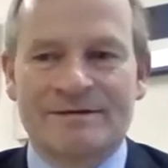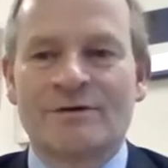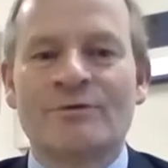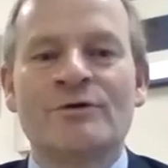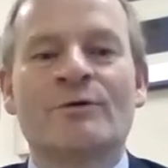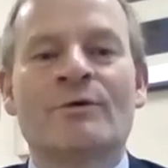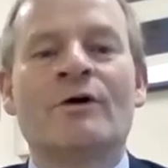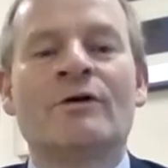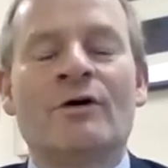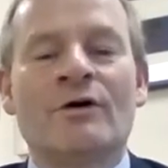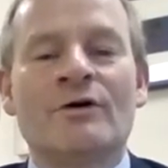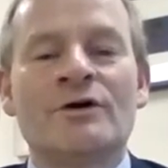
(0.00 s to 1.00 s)
So you're
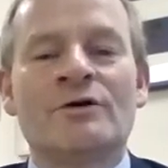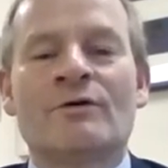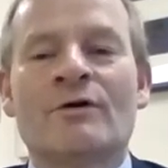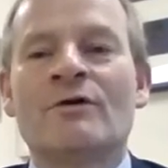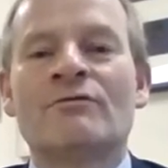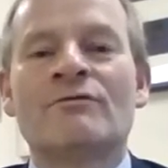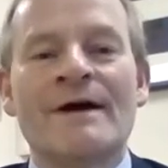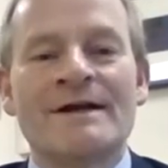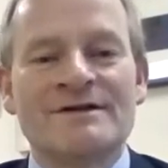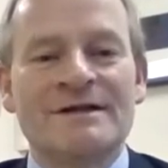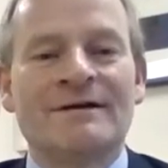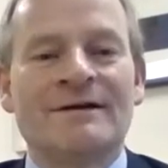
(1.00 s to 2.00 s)

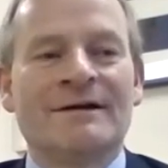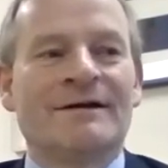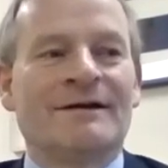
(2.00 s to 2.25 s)
already